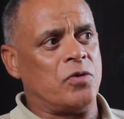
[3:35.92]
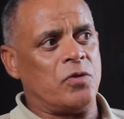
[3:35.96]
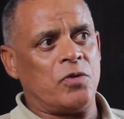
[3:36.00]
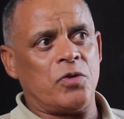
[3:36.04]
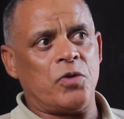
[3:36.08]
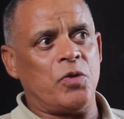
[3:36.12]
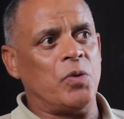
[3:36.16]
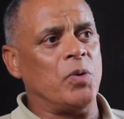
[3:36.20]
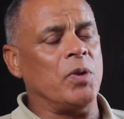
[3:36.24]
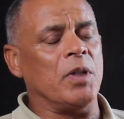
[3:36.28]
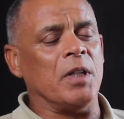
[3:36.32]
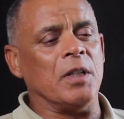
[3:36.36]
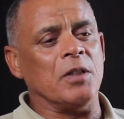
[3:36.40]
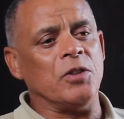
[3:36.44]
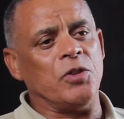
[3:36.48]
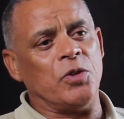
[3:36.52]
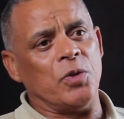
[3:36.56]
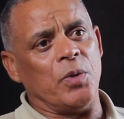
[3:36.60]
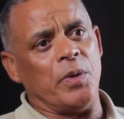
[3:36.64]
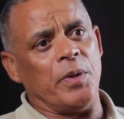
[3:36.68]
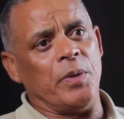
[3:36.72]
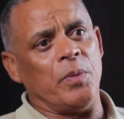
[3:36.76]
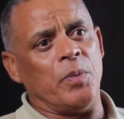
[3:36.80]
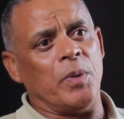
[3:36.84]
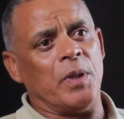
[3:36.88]
truly
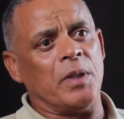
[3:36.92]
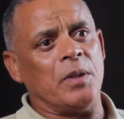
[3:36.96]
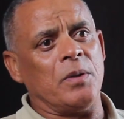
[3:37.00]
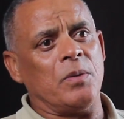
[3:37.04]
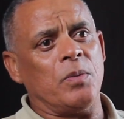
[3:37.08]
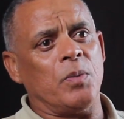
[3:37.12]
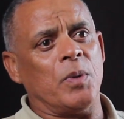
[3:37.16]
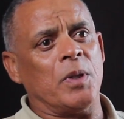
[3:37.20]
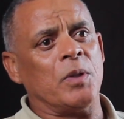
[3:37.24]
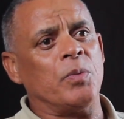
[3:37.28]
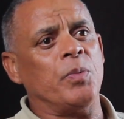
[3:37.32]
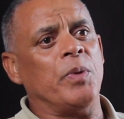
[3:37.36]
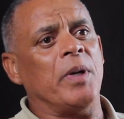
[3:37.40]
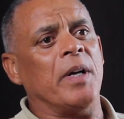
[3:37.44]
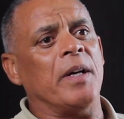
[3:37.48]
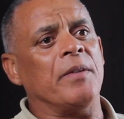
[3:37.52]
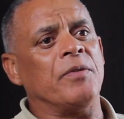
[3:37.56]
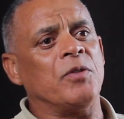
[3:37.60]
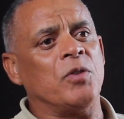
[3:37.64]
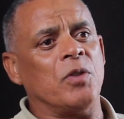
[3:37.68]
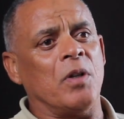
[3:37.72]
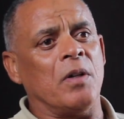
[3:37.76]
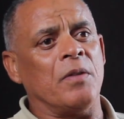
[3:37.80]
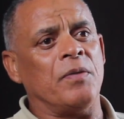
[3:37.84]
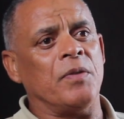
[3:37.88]
enjoy what we
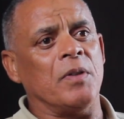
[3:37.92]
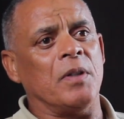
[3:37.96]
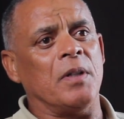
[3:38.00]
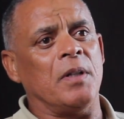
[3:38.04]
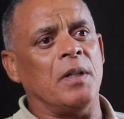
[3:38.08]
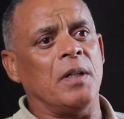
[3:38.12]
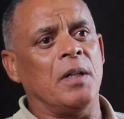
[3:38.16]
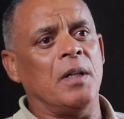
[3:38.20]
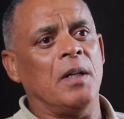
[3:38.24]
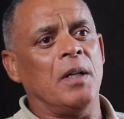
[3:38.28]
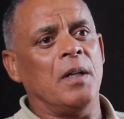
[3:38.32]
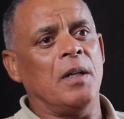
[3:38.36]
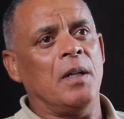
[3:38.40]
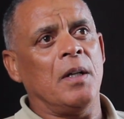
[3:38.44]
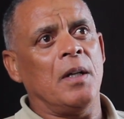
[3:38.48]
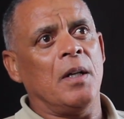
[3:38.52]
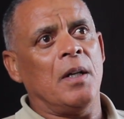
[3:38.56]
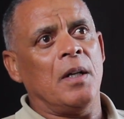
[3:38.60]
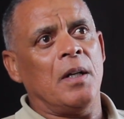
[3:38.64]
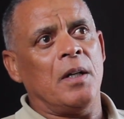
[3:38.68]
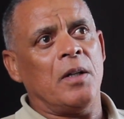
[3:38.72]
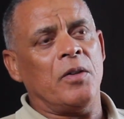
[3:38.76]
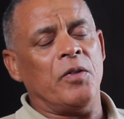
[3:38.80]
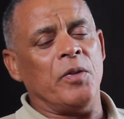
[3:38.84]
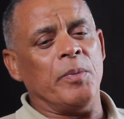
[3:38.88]
have to offer.
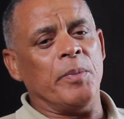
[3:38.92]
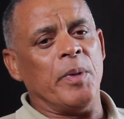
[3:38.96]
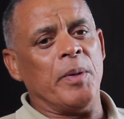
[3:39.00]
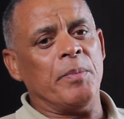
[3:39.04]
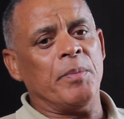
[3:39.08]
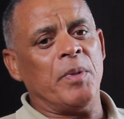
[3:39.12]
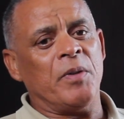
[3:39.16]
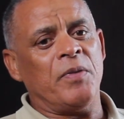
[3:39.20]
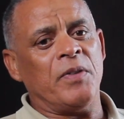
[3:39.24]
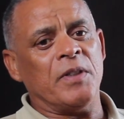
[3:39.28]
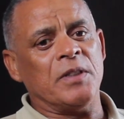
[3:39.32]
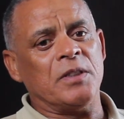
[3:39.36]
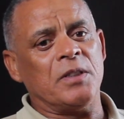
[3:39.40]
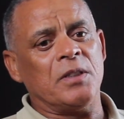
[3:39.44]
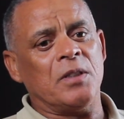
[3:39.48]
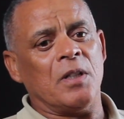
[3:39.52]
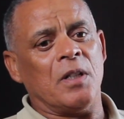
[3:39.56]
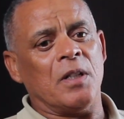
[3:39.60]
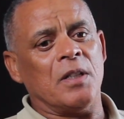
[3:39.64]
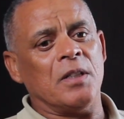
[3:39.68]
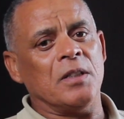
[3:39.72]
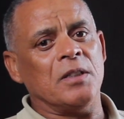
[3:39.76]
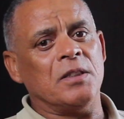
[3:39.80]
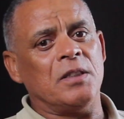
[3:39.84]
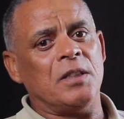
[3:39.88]
Remember, Van
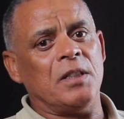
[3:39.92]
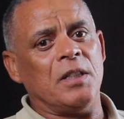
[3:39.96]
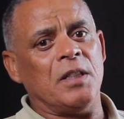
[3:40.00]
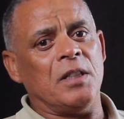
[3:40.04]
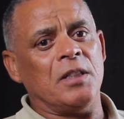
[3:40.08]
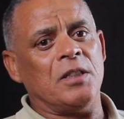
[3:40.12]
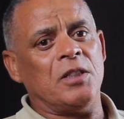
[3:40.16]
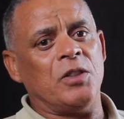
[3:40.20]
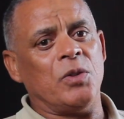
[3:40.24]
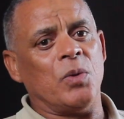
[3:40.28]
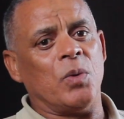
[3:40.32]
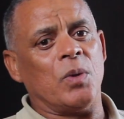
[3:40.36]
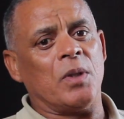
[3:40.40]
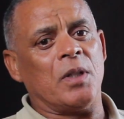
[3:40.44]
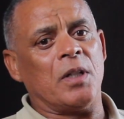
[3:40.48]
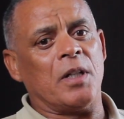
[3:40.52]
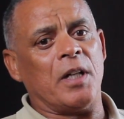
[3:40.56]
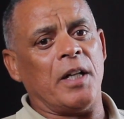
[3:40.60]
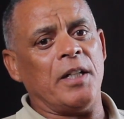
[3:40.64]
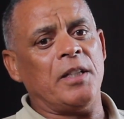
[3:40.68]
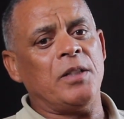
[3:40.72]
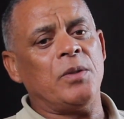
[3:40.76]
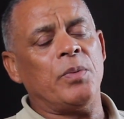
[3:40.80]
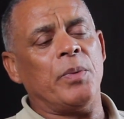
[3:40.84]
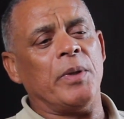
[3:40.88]
Stadens is your
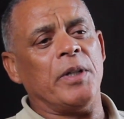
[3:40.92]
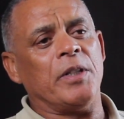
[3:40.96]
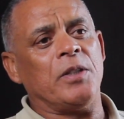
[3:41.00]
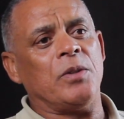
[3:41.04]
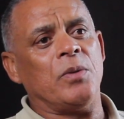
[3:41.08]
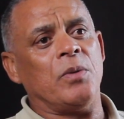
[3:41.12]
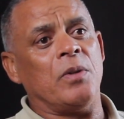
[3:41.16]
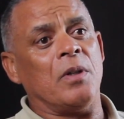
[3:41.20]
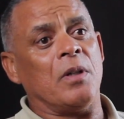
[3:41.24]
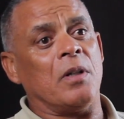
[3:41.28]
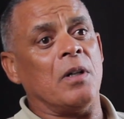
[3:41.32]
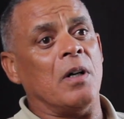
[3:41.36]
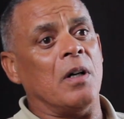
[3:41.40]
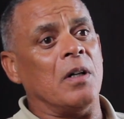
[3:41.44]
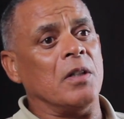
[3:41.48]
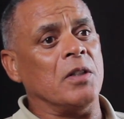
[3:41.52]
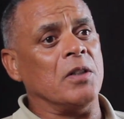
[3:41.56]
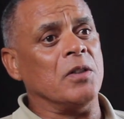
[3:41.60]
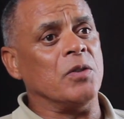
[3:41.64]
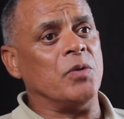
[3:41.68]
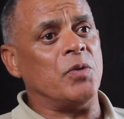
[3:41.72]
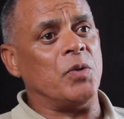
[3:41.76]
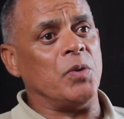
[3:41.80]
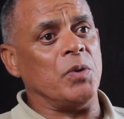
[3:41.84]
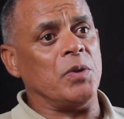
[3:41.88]
gateway to the
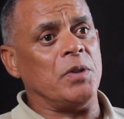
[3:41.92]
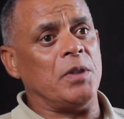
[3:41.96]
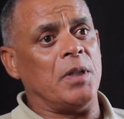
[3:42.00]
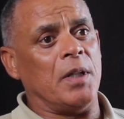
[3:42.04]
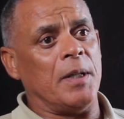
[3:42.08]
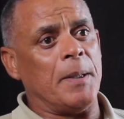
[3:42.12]
garden route.